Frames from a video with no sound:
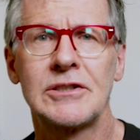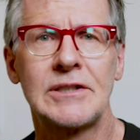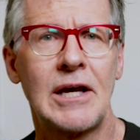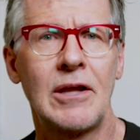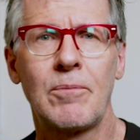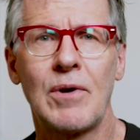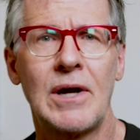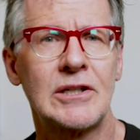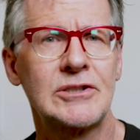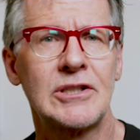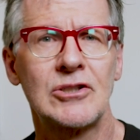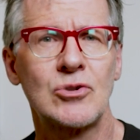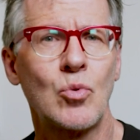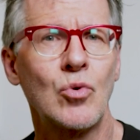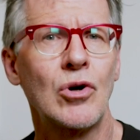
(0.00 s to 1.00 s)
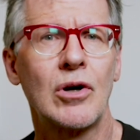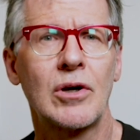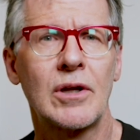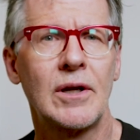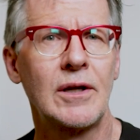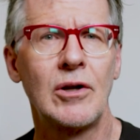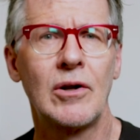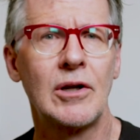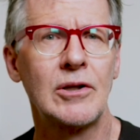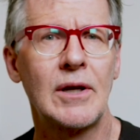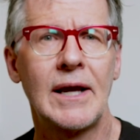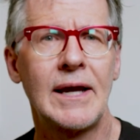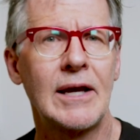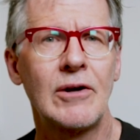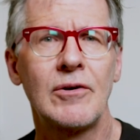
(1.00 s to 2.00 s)
is how the process worked.
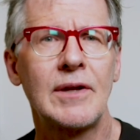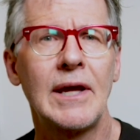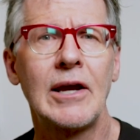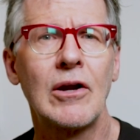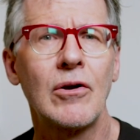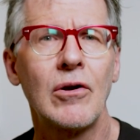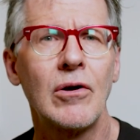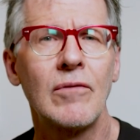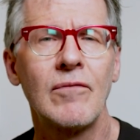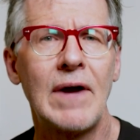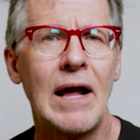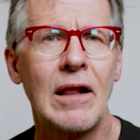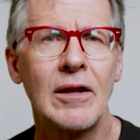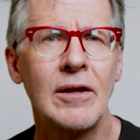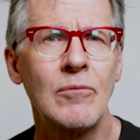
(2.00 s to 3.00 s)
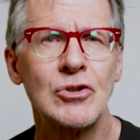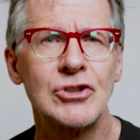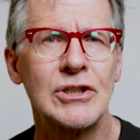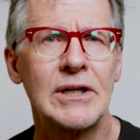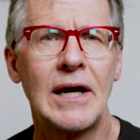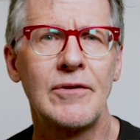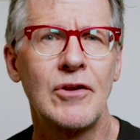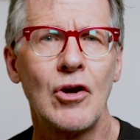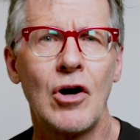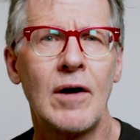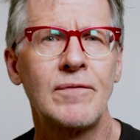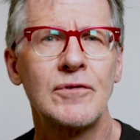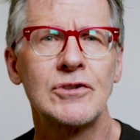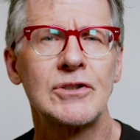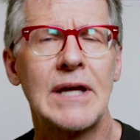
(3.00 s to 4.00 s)
I had her take her Valium when she got to the
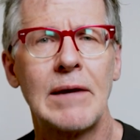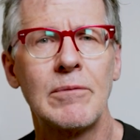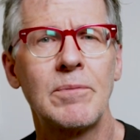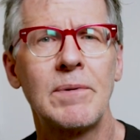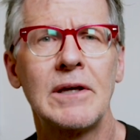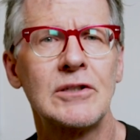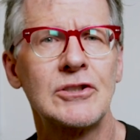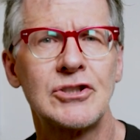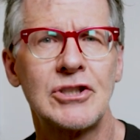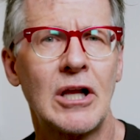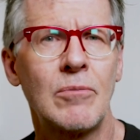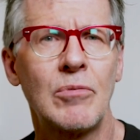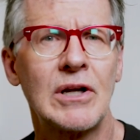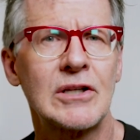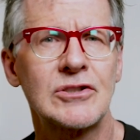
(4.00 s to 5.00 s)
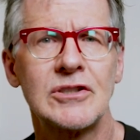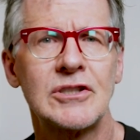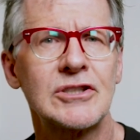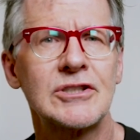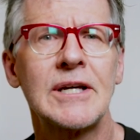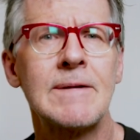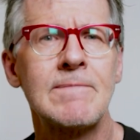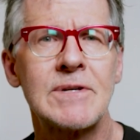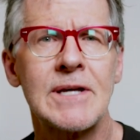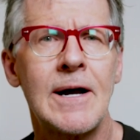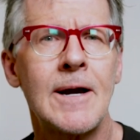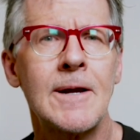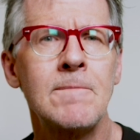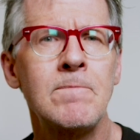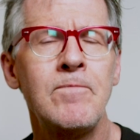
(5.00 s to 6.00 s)
office, gabapentin and Celebrex at the same
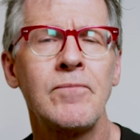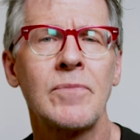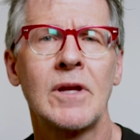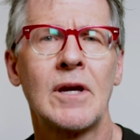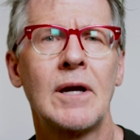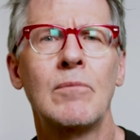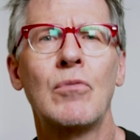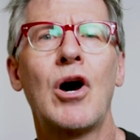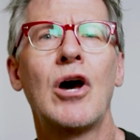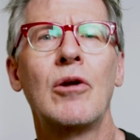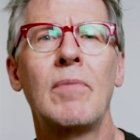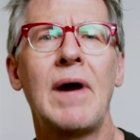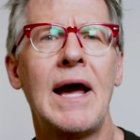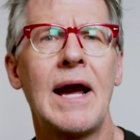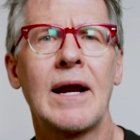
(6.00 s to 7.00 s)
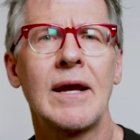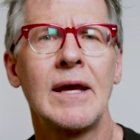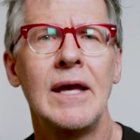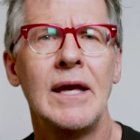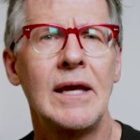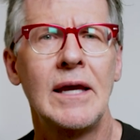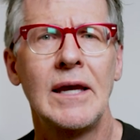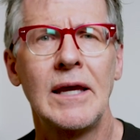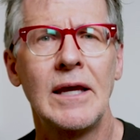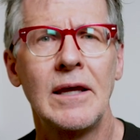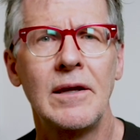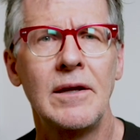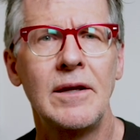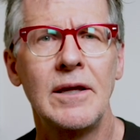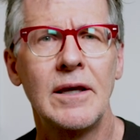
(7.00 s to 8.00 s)
time. I brought her back
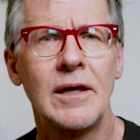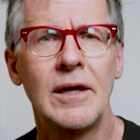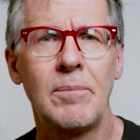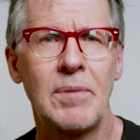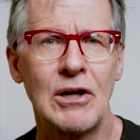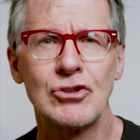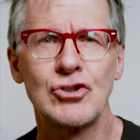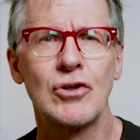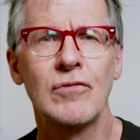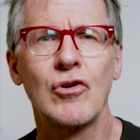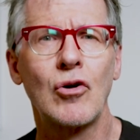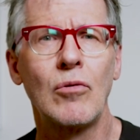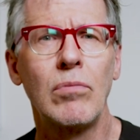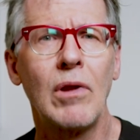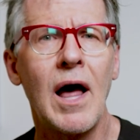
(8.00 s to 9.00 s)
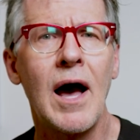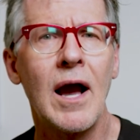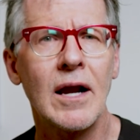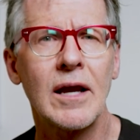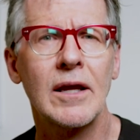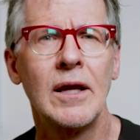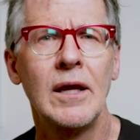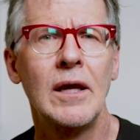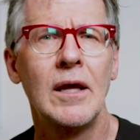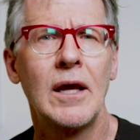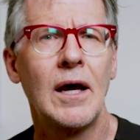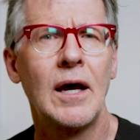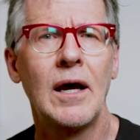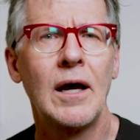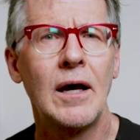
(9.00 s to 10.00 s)
and did a paracervical block.
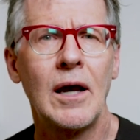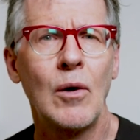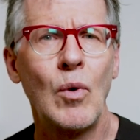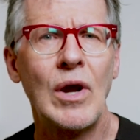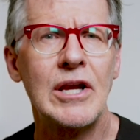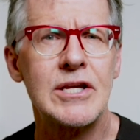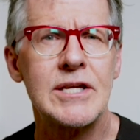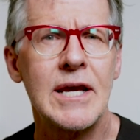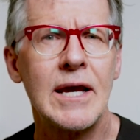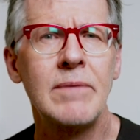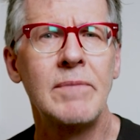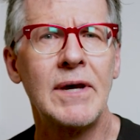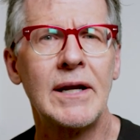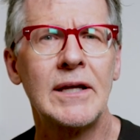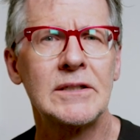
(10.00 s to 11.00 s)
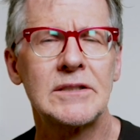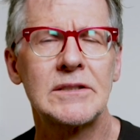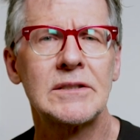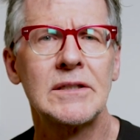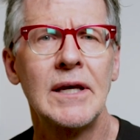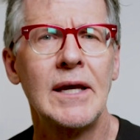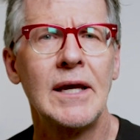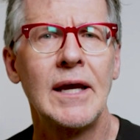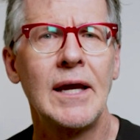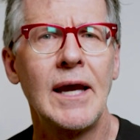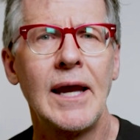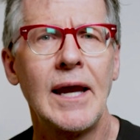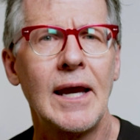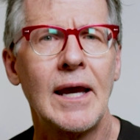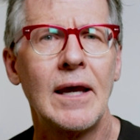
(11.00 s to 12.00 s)
I waited 10 minutes
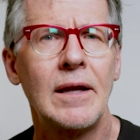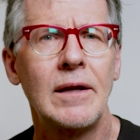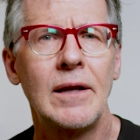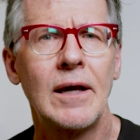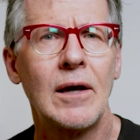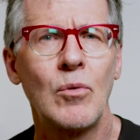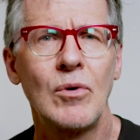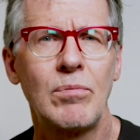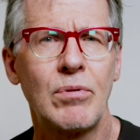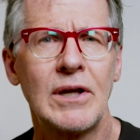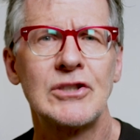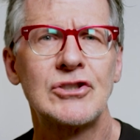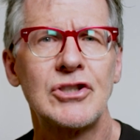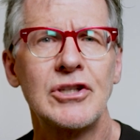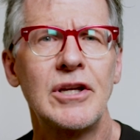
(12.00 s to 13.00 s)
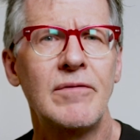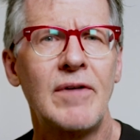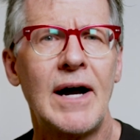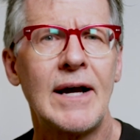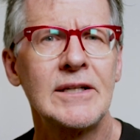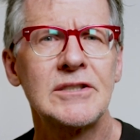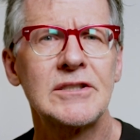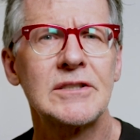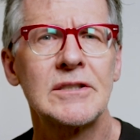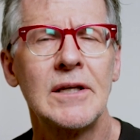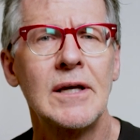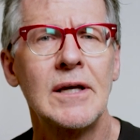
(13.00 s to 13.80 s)
and we placed the device.